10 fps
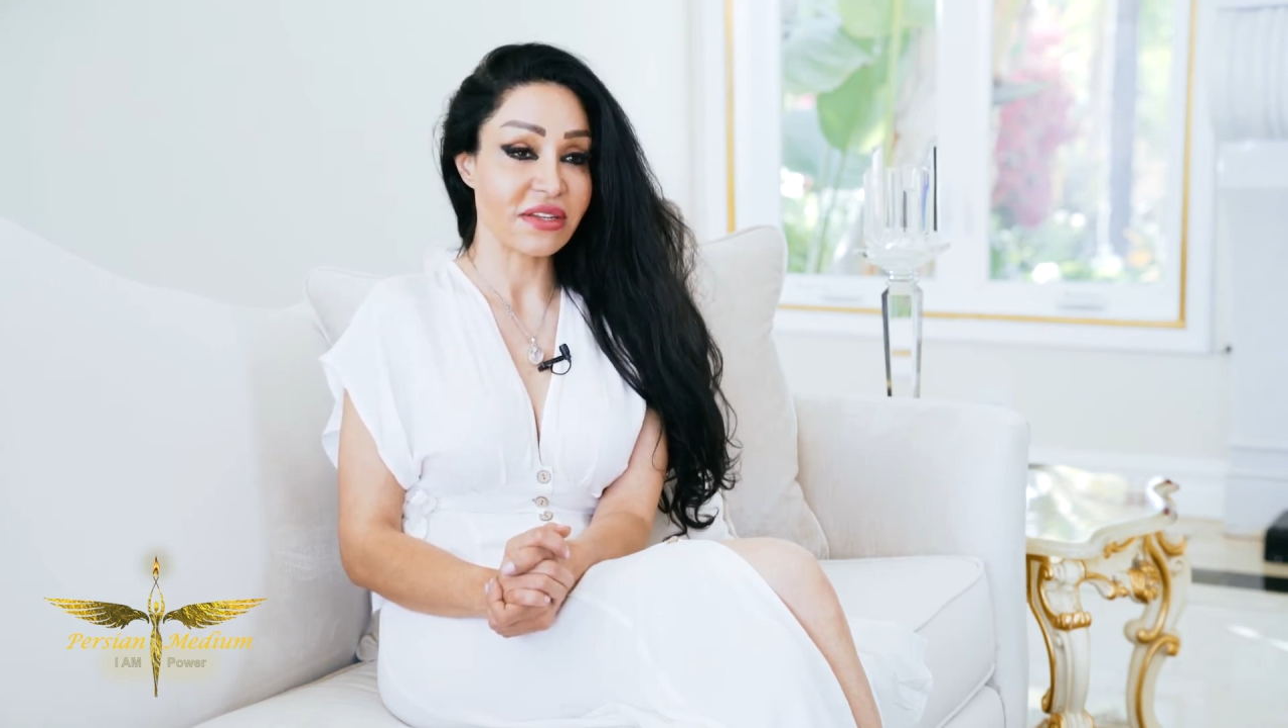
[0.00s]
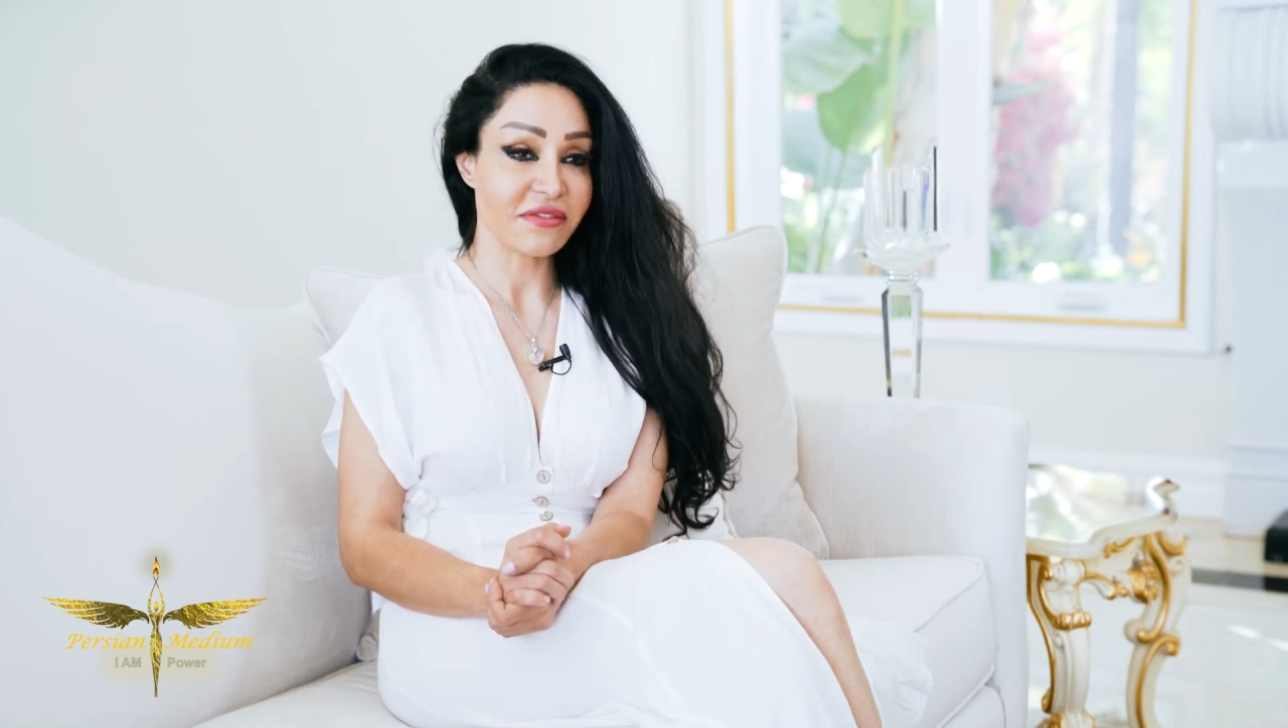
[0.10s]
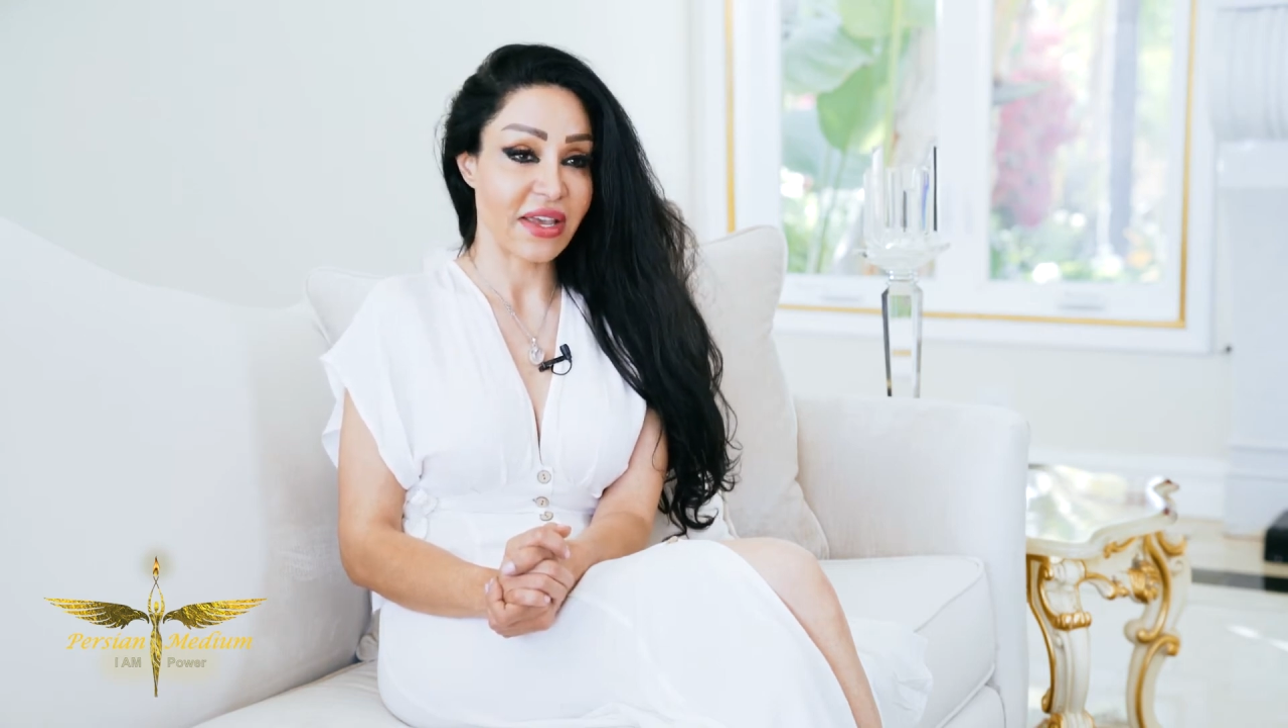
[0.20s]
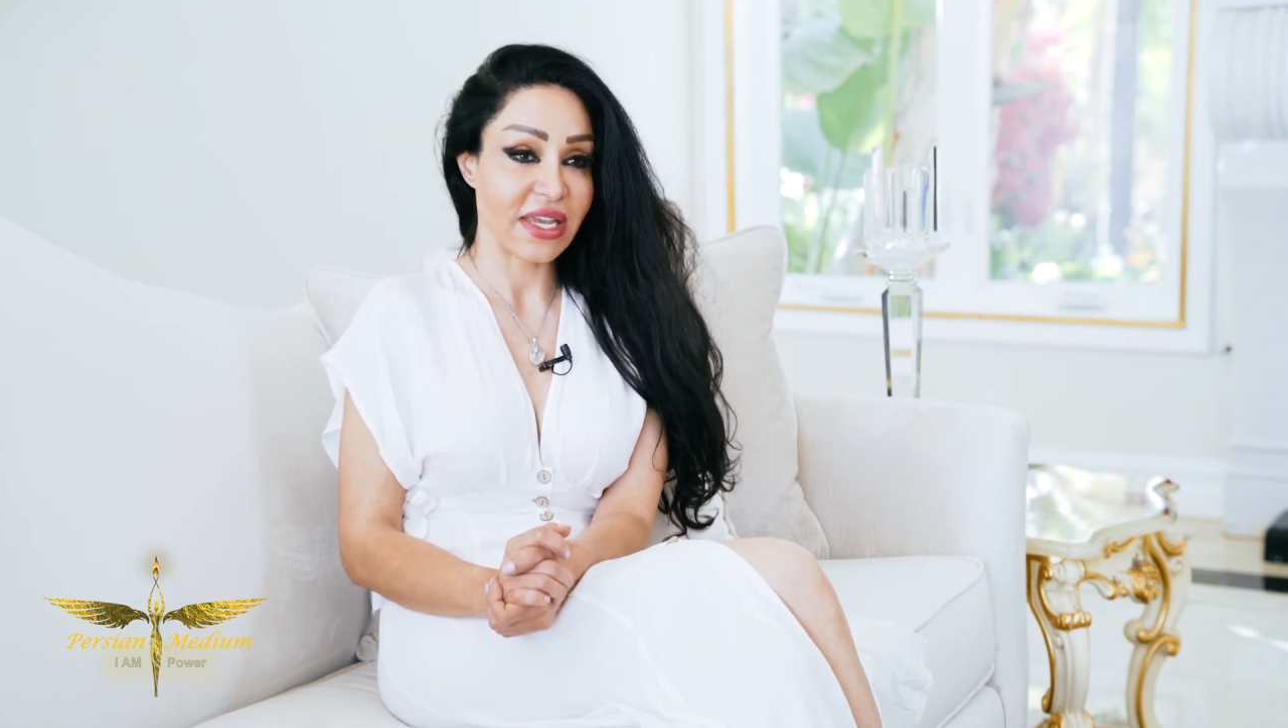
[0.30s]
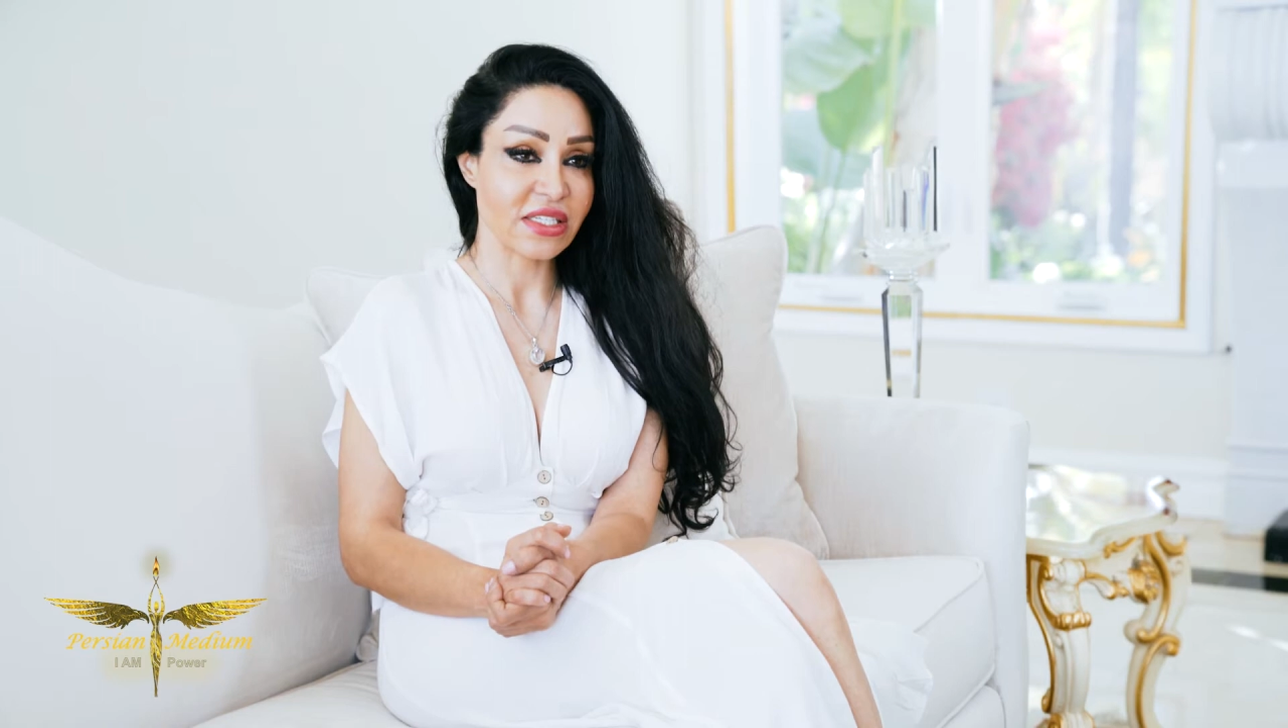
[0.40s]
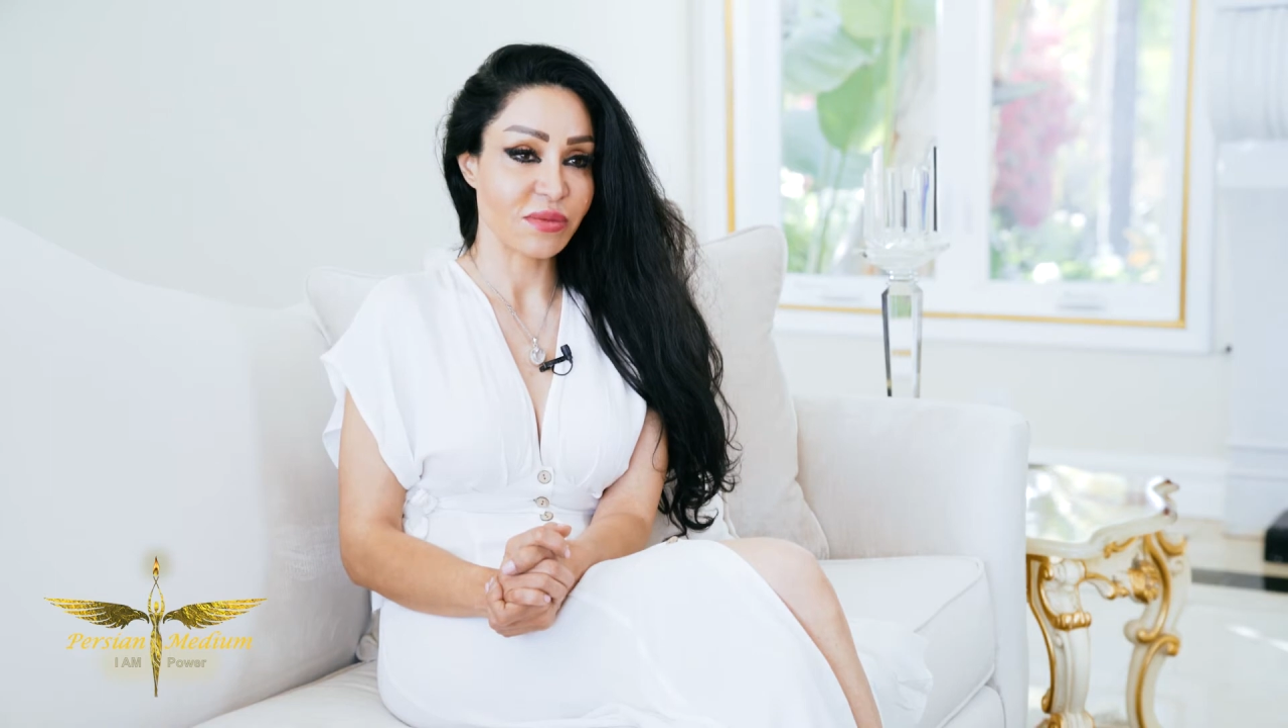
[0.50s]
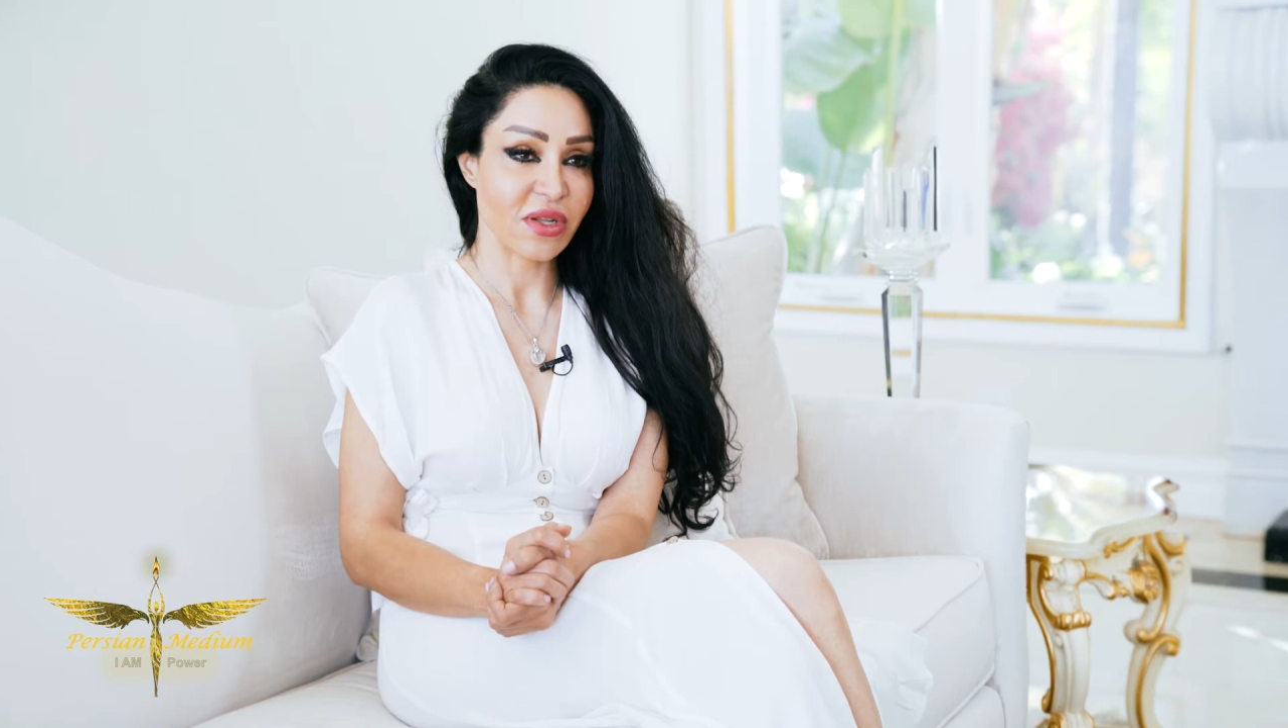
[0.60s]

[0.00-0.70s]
the face,